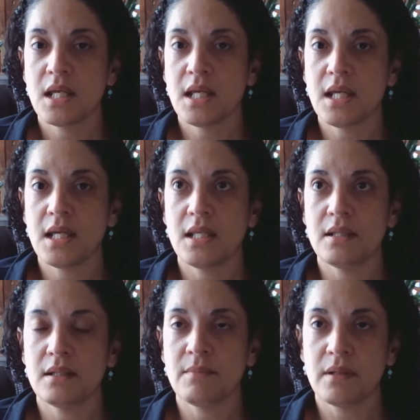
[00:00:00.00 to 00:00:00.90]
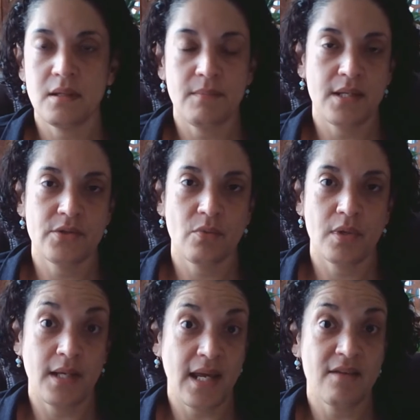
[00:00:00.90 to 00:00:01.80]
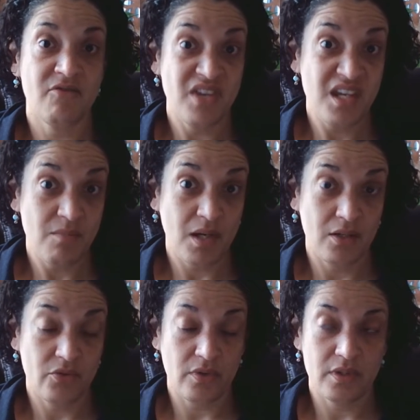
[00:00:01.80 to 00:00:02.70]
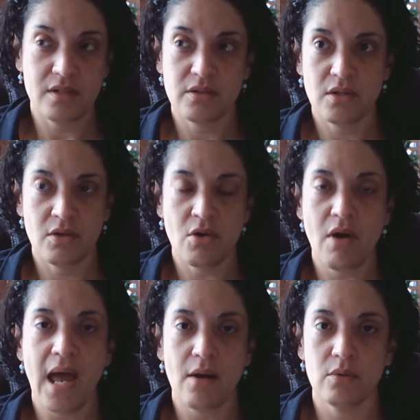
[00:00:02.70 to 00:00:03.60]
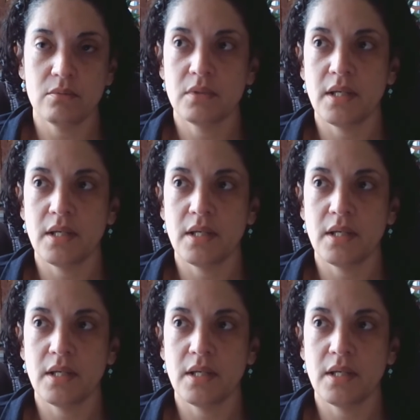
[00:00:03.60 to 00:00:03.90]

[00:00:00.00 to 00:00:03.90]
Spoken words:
and you can imagine what an IV Benadryl does to you, you're out.